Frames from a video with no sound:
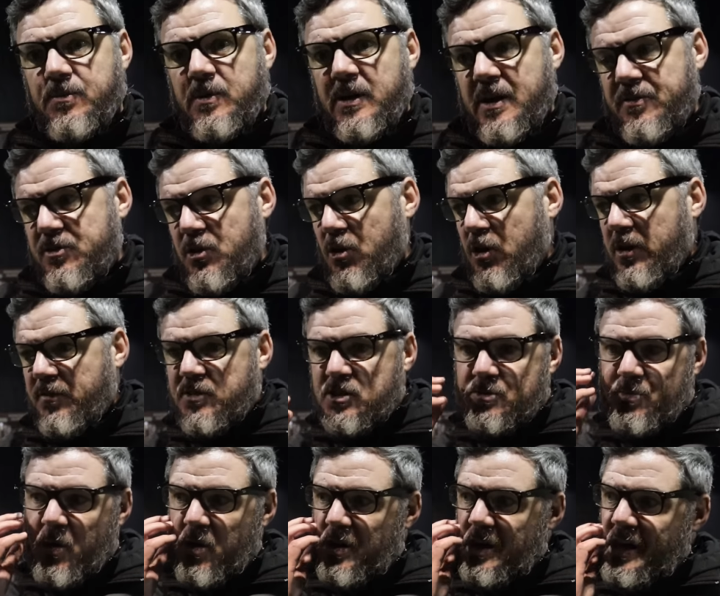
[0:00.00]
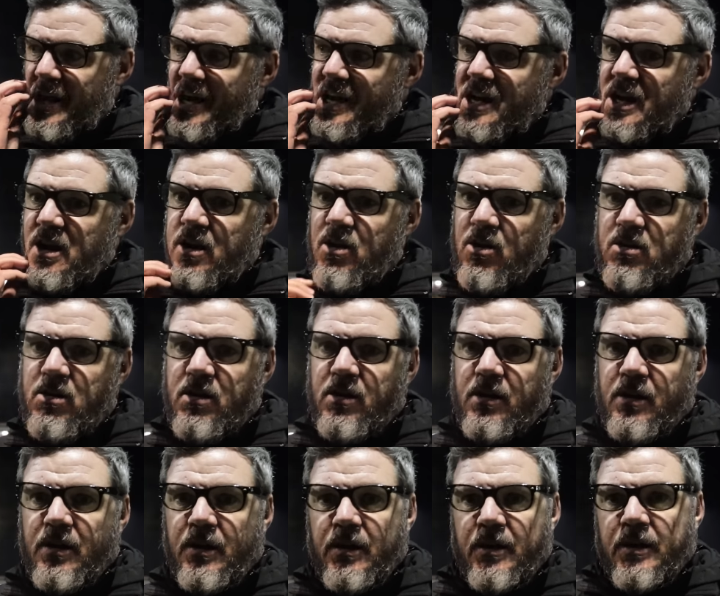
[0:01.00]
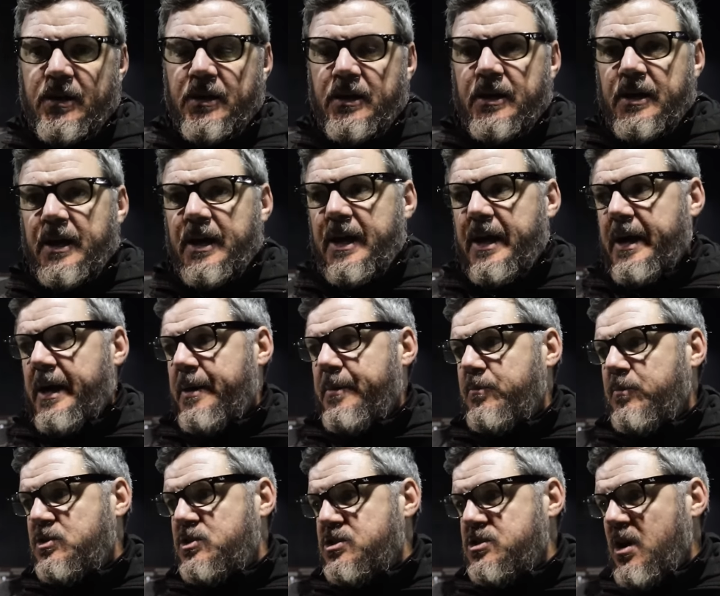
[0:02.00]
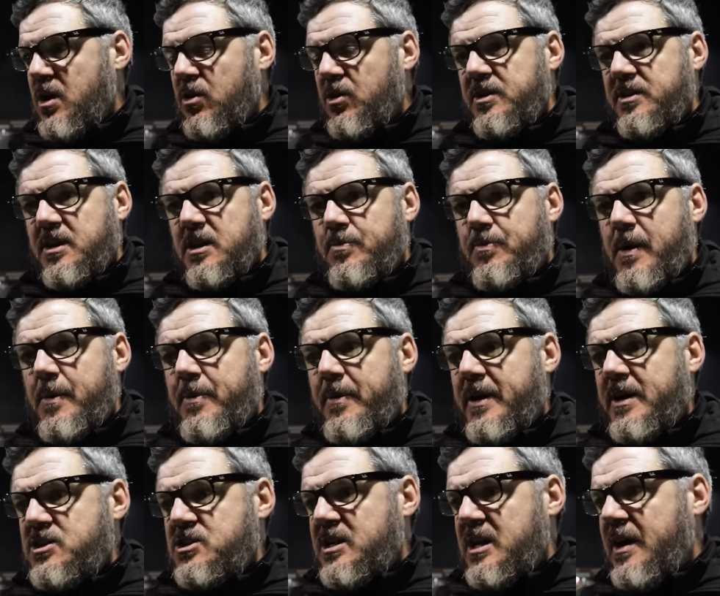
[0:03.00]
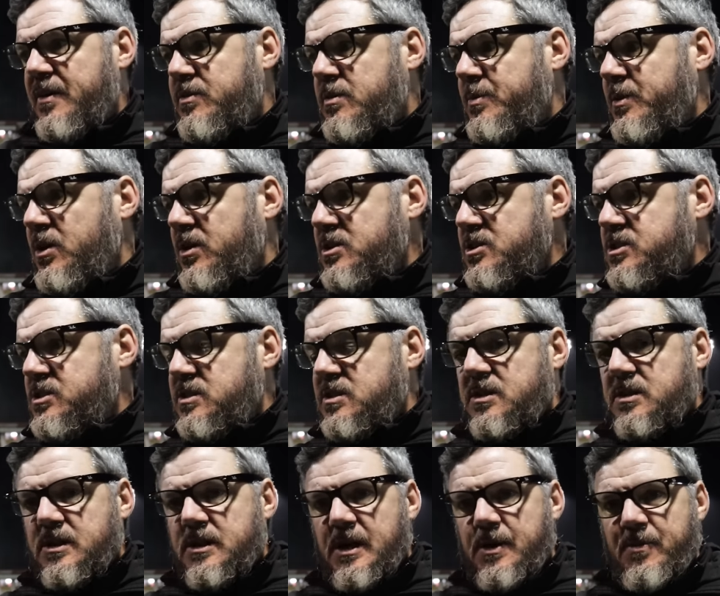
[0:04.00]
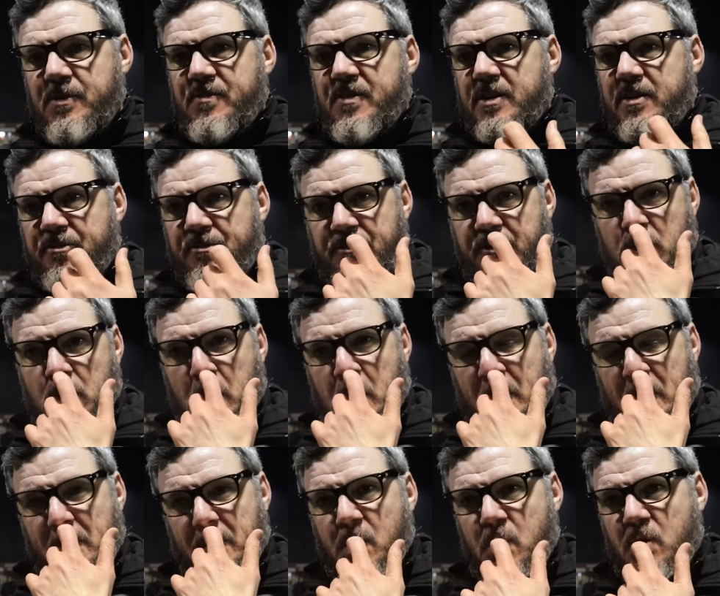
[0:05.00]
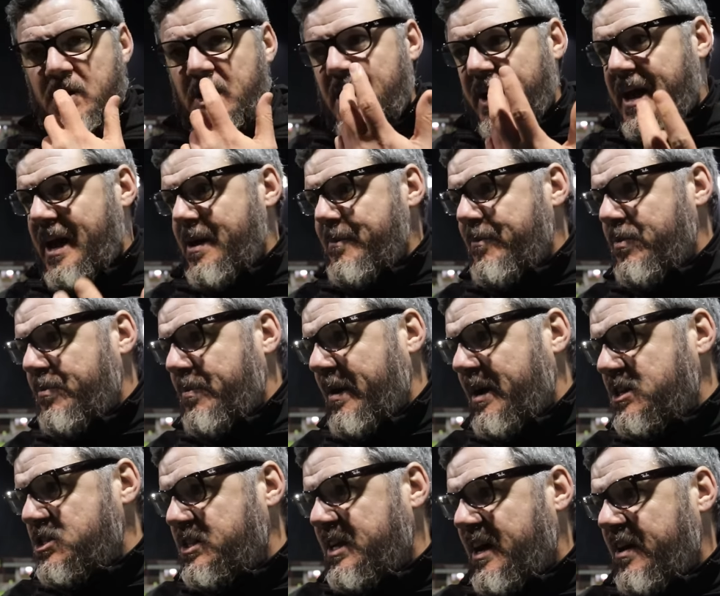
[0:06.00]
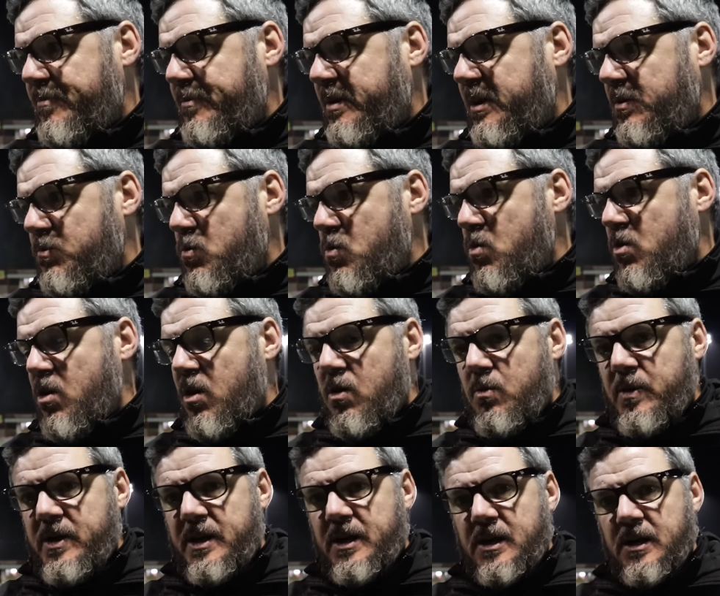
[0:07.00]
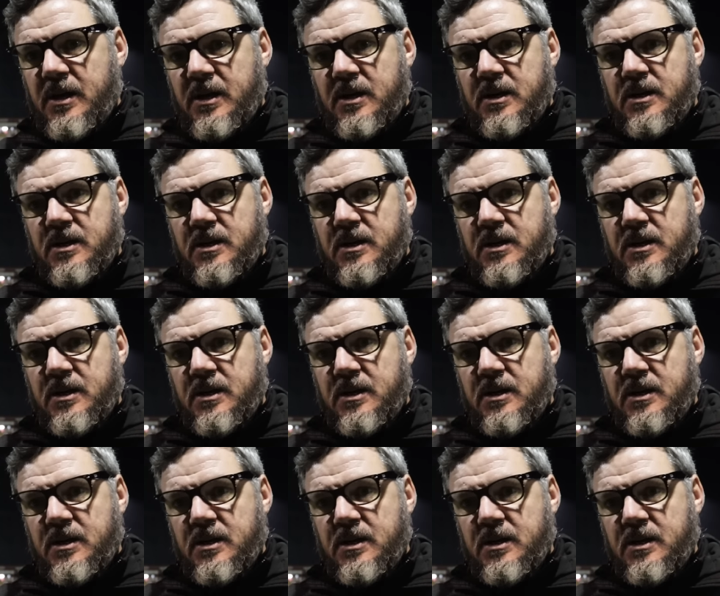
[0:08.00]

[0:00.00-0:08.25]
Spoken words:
We left the Hive this morning at 8 o'clock, which is not ideal preparation, I have to be honest. We've had a flu bug in our camp. Personally, I haven't been in work all week.